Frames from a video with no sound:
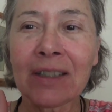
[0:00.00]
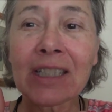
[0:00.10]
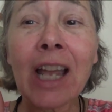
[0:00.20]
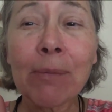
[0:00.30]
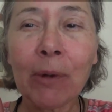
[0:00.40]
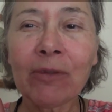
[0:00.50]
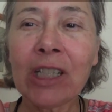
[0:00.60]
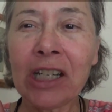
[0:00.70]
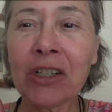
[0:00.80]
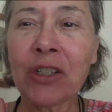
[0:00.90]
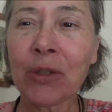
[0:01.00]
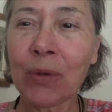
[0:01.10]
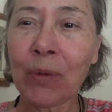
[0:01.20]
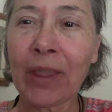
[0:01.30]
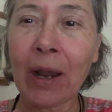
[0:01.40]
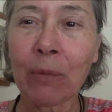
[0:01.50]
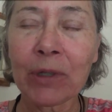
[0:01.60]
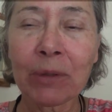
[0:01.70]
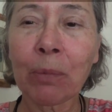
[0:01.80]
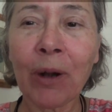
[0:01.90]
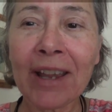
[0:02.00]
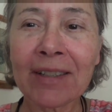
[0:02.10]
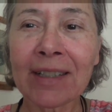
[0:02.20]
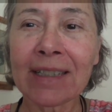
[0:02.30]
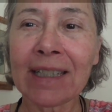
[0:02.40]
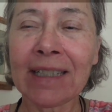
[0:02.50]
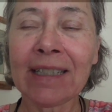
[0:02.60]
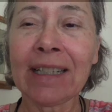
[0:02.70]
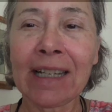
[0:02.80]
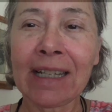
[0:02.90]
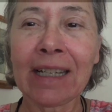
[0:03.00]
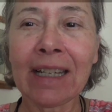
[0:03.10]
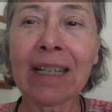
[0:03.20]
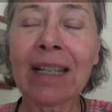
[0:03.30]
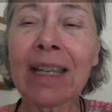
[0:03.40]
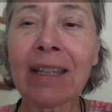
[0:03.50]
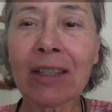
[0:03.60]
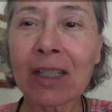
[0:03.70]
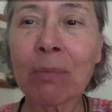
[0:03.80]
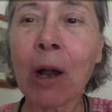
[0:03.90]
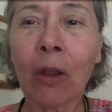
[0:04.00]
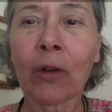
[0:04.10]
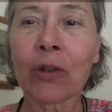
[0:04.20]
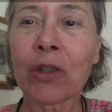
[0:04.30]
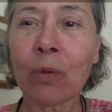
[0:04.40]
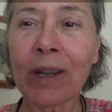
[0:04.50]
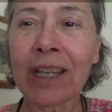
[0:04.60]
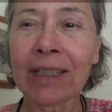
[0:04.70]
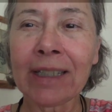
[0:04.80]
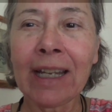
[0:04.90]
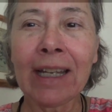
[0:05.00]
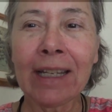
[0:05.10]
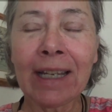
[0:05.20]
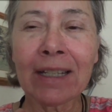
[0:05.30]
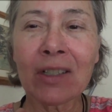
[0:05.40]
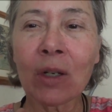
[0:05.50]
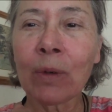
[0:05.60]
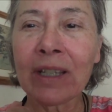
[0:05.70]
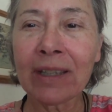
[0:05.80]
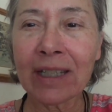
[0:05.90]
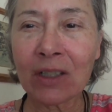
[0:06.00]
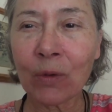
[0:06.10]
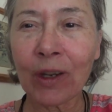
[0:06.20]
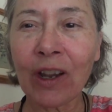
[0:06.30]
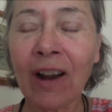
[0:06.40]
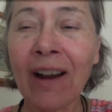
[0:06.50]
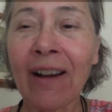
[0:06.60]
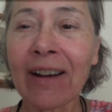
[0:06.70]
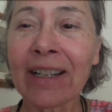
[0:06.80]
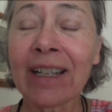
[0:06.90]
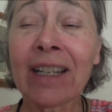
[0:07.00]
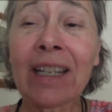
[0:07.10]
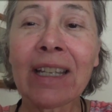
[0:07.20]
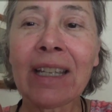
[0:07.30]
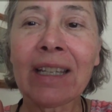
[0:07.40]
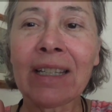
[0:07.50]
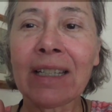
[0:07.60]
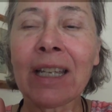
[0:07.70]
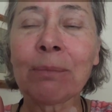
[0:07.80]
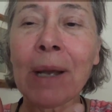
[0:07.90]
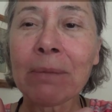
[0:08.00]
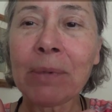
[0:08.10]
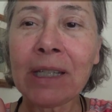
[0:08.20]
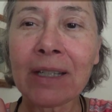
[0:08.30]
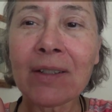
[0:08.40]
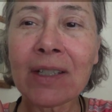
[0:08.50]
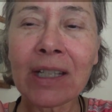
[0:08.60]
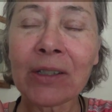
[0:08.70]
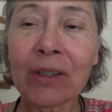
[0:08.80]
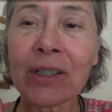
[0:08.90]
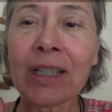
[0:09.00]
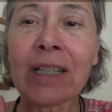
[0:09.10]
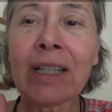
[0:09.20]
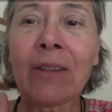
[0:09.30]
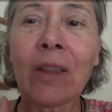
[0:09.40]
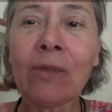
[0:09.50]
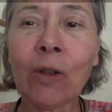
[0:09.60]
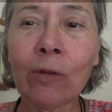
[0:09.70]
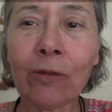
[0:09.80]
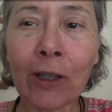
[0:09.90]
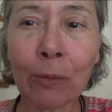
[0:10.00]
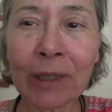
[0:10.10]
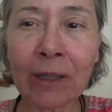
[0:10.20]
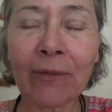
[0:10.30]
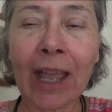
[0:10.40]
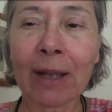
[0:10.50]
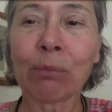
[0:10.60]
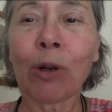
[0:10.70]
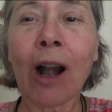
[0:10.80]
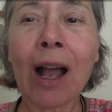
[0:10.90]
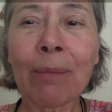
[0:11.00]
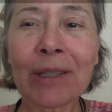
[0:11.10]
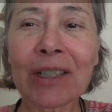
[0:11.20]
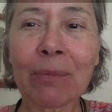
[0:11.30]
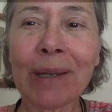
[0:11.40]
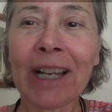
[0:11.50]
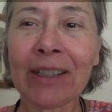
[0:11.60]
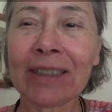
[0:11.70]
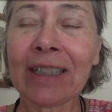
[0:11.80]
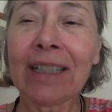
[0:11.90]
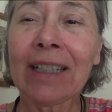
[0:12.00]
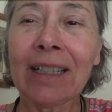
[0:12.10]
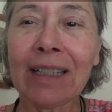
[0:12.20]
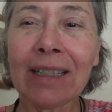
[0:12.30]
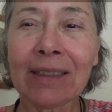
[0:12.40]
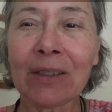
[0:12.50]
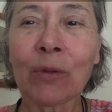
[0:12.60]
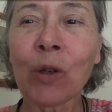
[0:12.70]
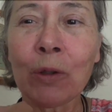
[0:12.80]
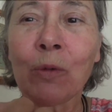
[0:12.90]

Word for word: type of tissue that was present in the smaller twin. And so in this regard, it might be considered the fulfillment of that promise about the